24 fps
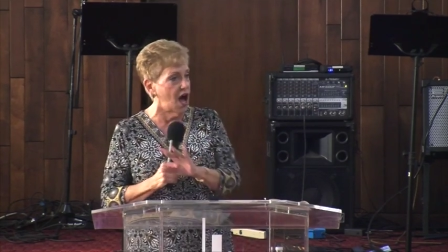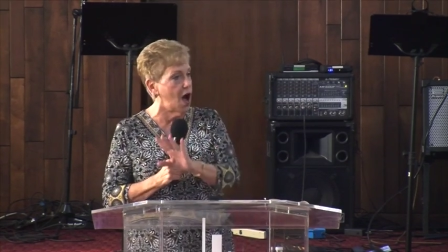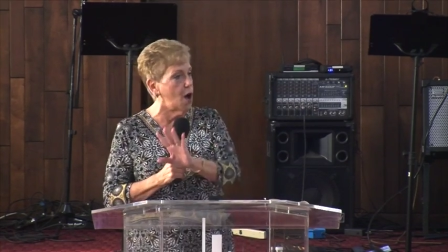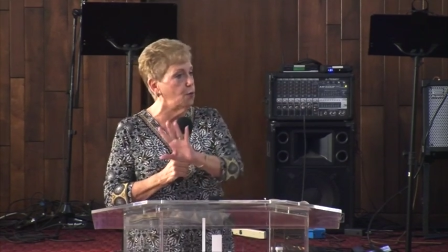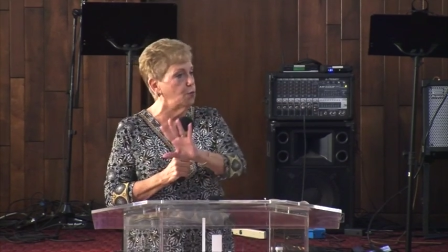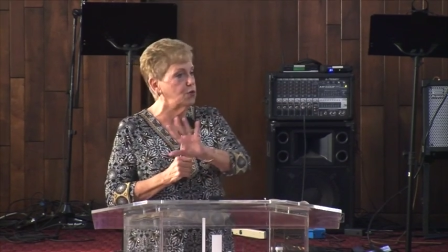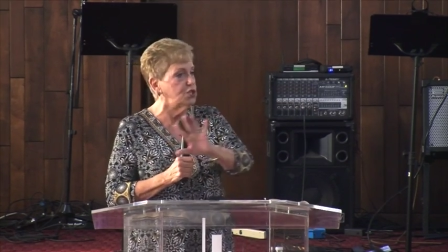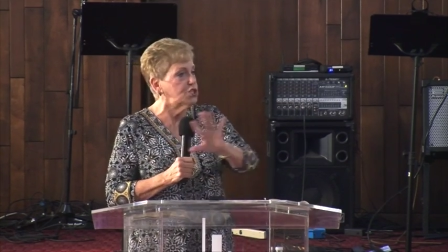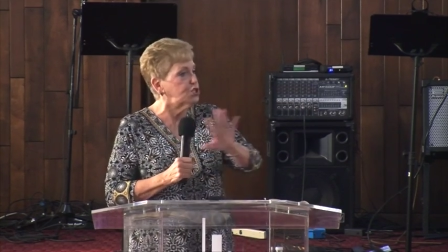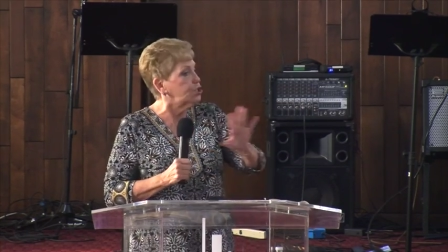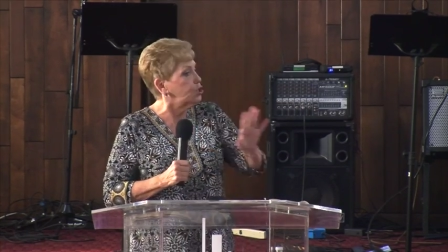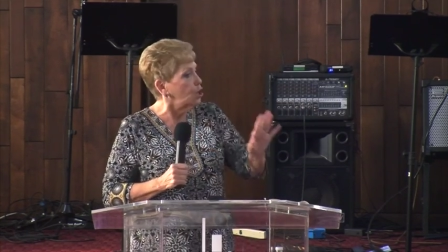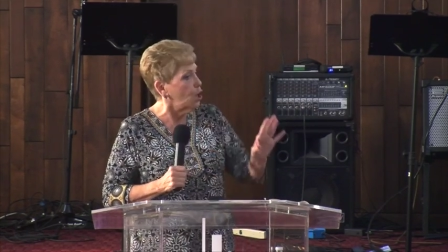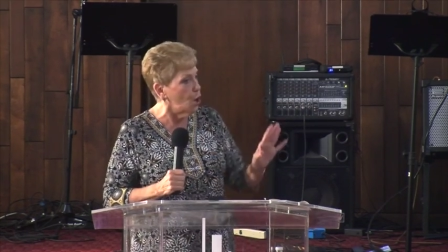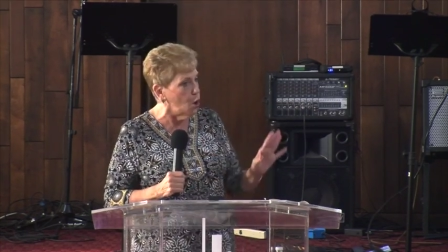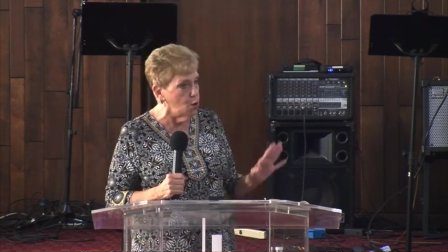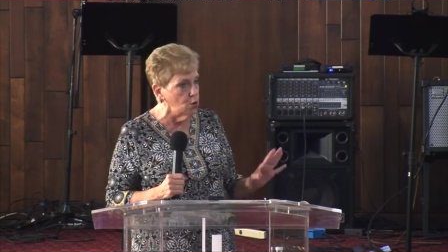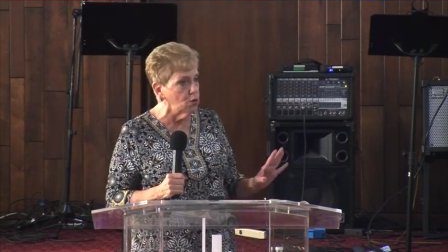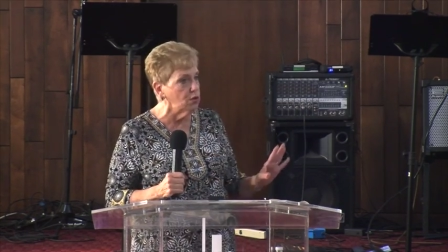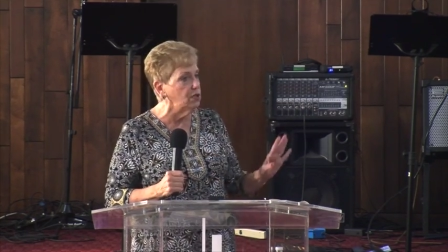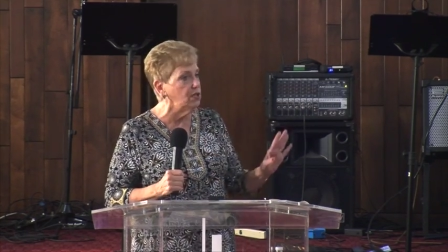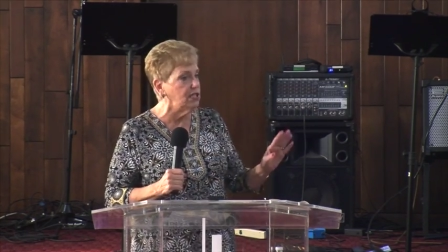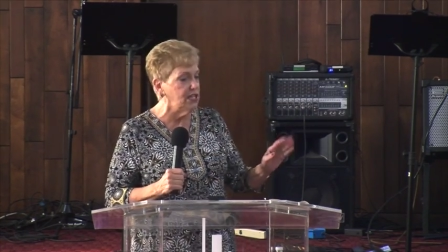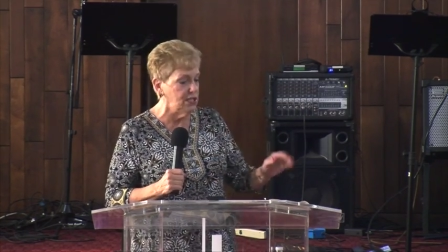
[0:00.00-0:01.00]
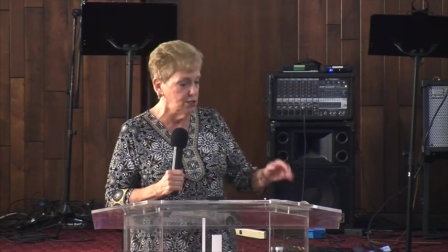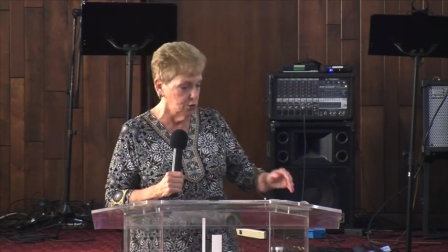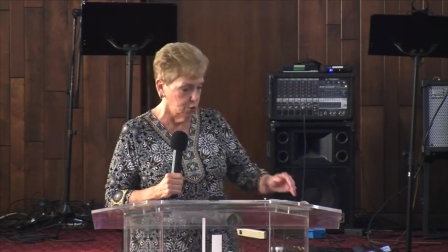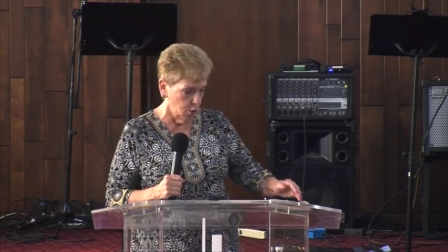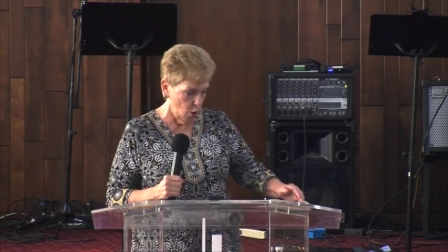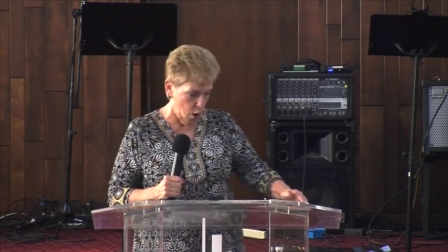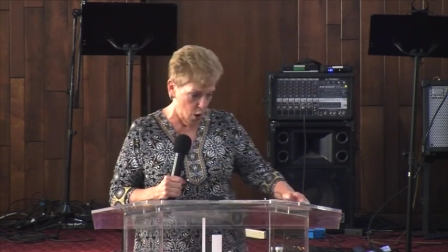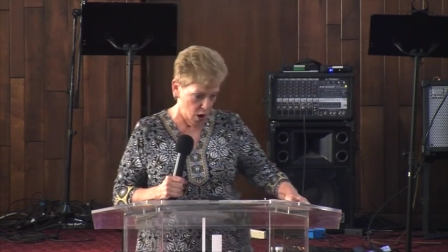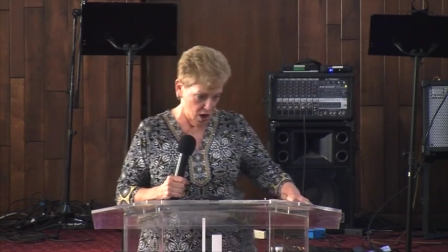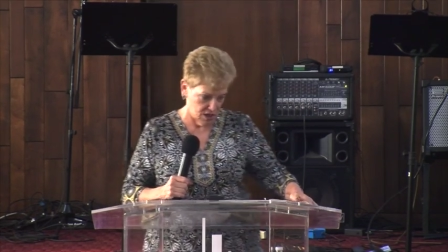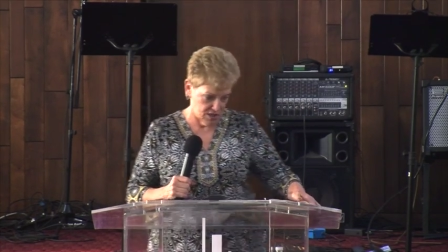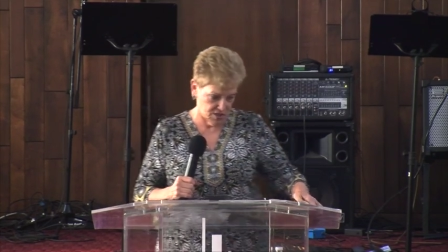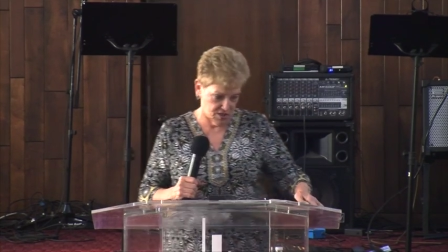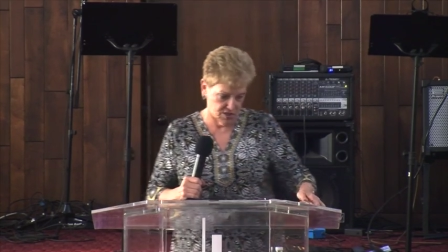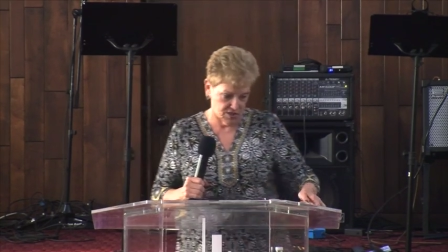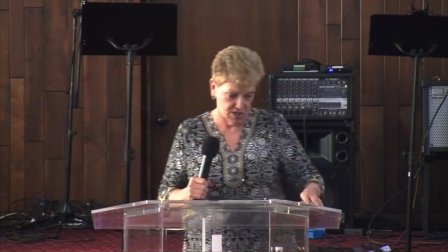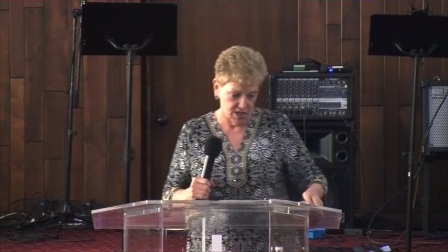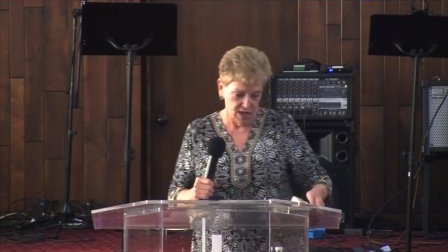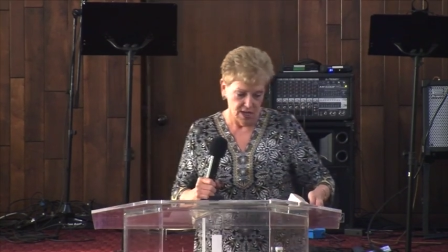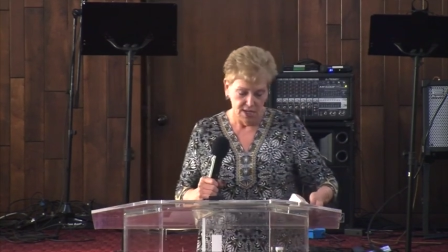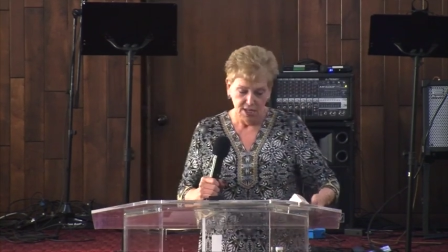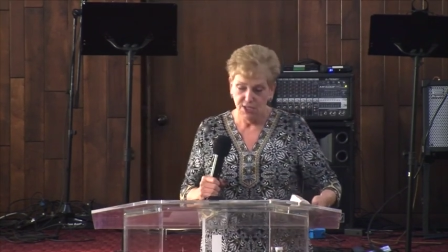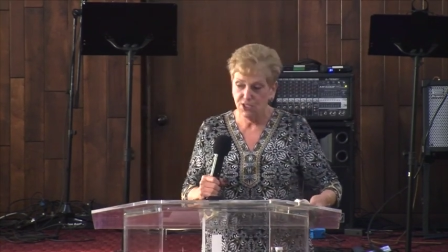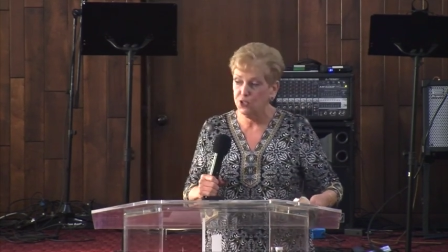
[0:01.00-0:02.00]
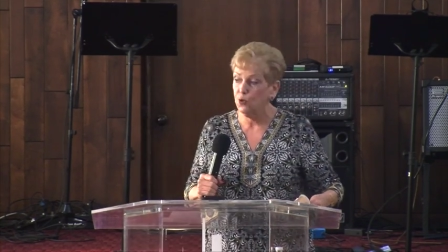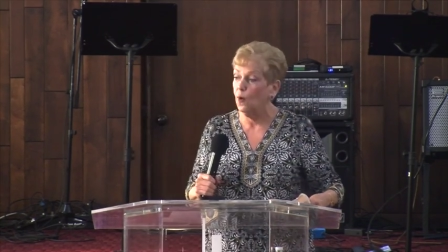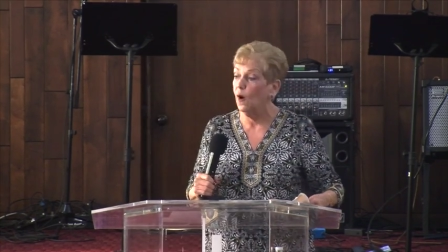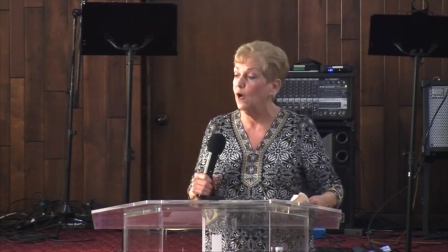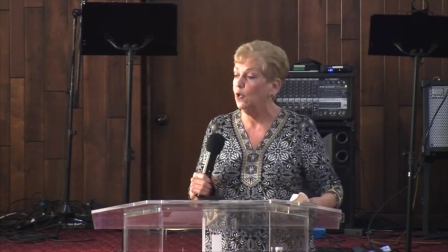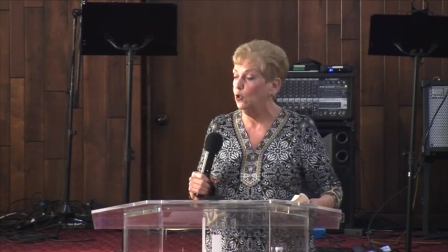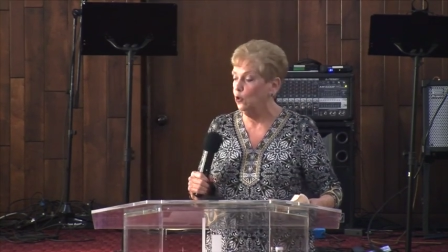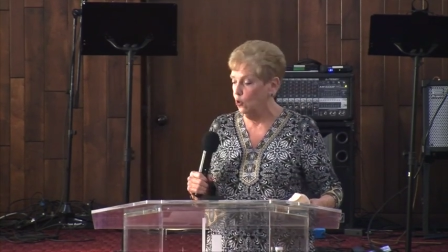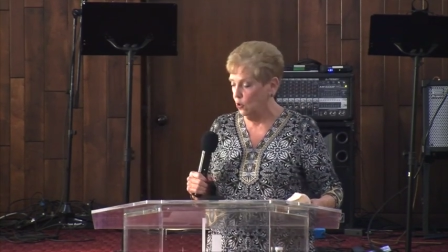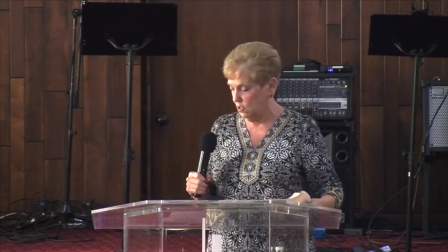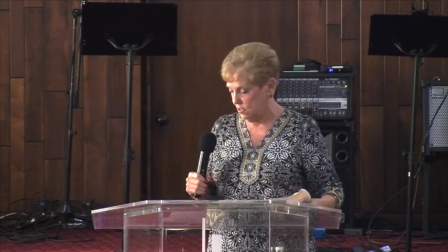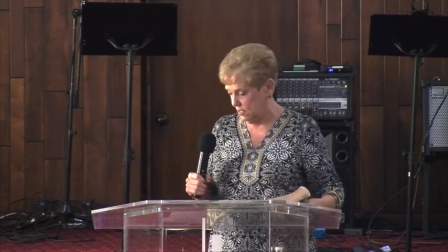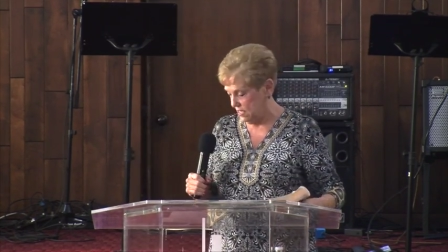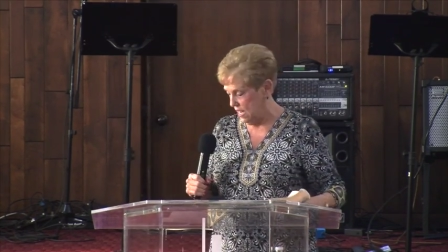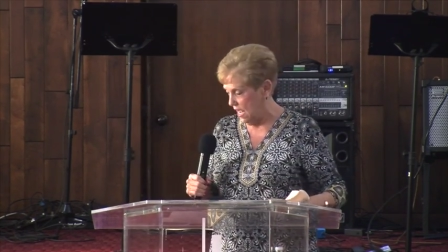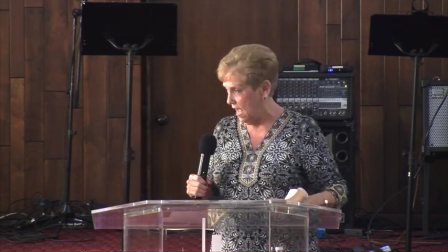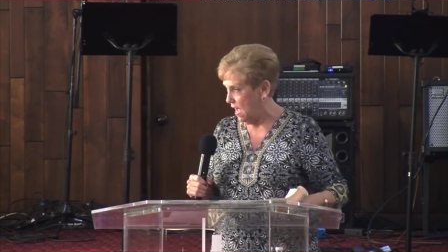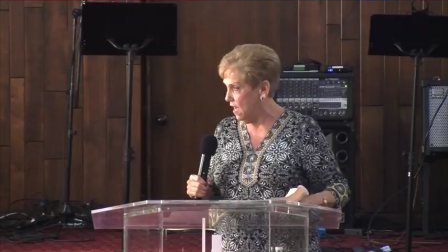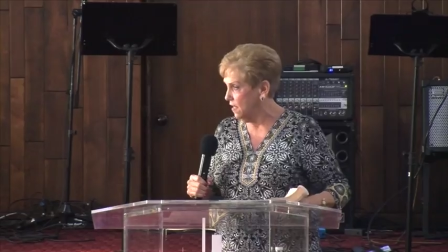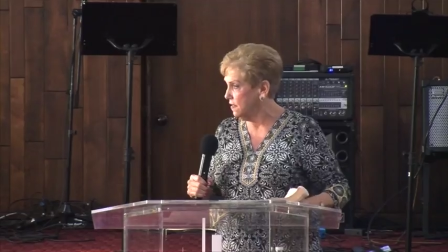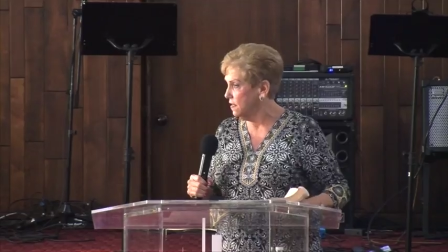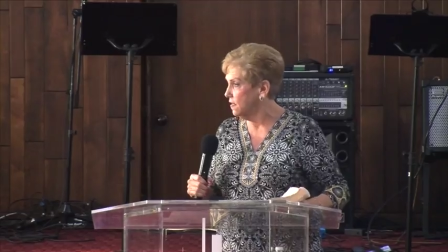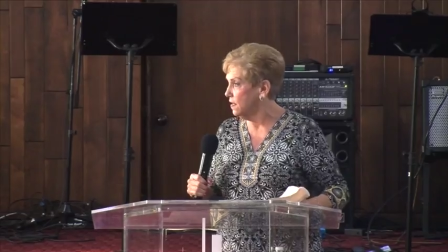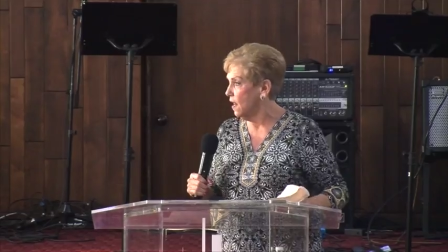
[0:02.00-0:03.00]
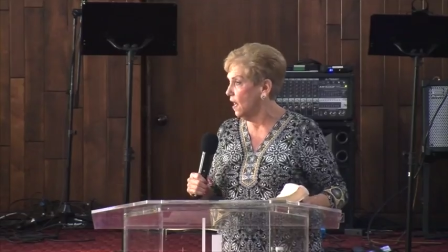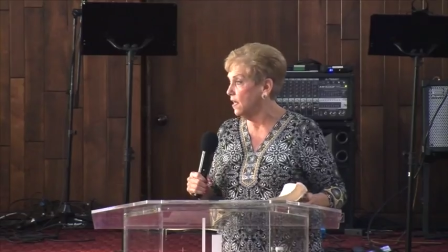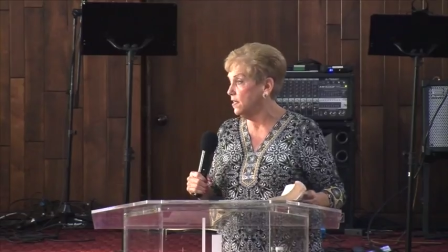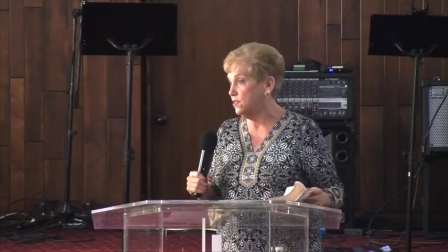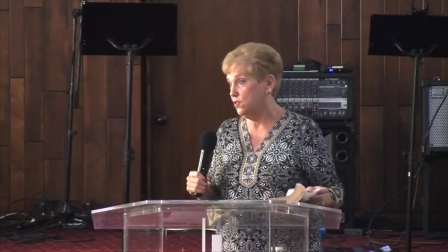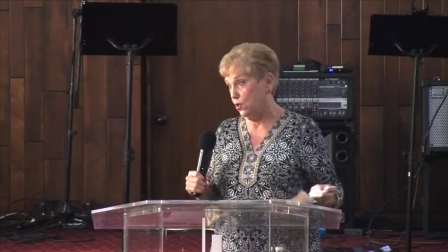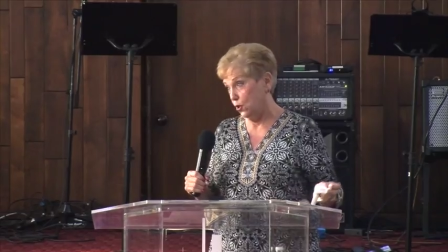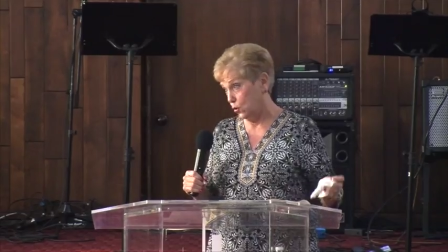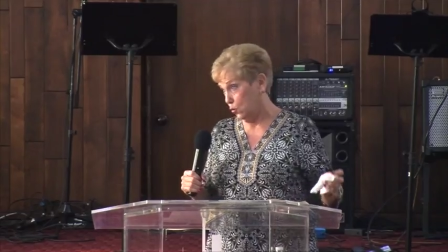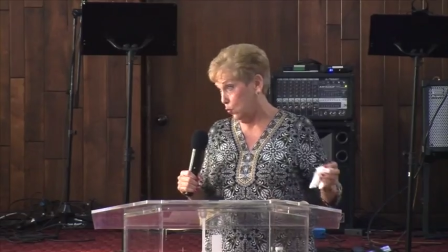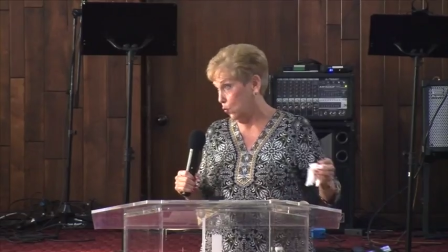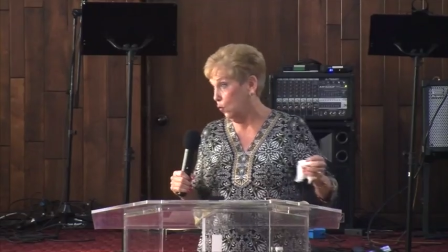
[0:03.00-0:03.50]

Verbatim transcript: I was totally lost. So I looked down and I took